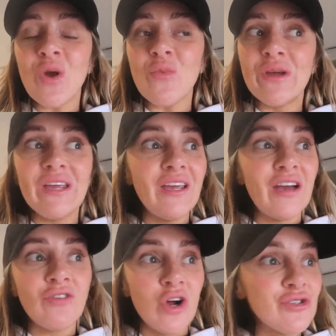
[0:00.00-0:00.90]
We
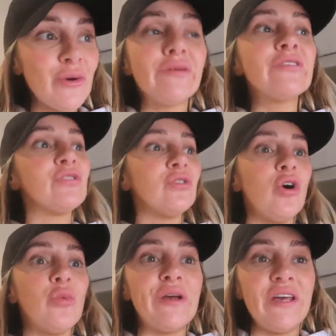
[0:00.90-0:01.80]
have got to our
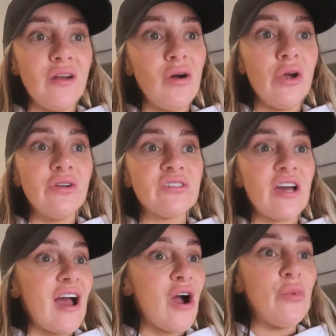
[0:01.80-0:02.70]
resort, we're in our
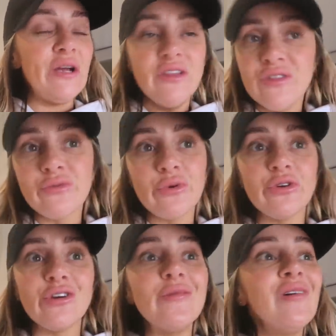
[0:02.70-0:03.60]
hotel, we're in the
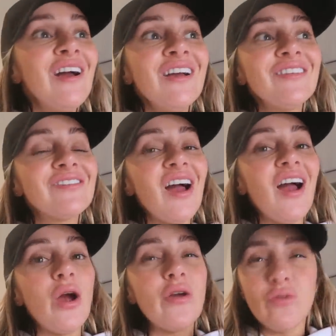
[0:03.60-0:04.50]
room, so I